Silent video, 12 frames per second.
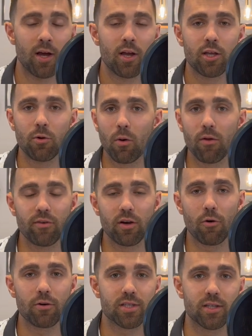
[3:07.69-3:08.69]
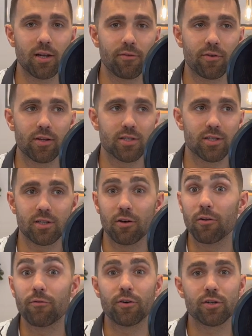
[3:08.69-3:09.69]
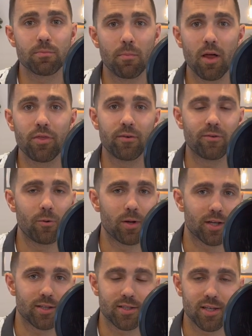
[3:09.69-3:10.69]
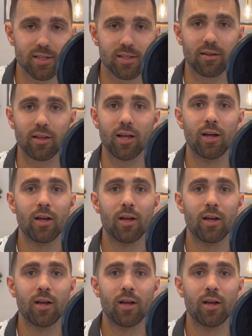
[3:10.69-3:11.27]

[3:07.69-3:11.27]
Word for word: you won't even notice a difference until the first month of doing it consistently.